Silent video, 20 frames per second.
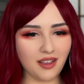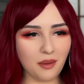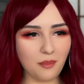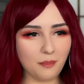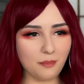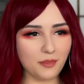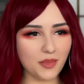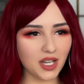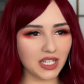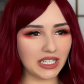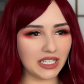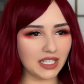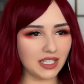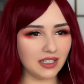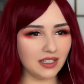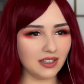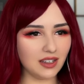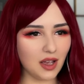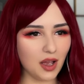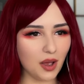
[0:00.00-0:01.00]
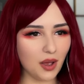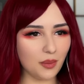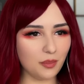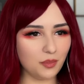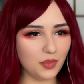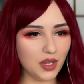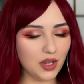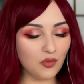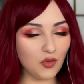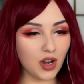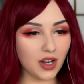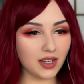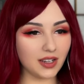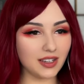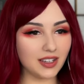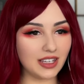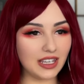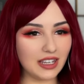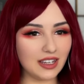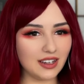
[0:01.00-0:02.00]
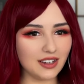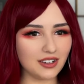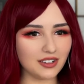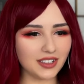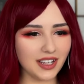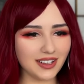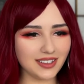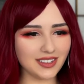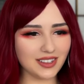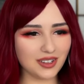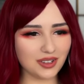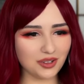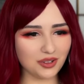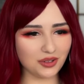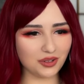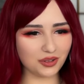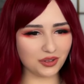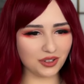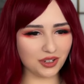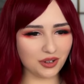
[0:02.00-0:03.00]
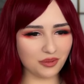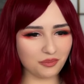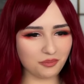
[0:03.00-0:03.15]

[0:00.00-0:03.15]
Money. B-rank gear, that's good.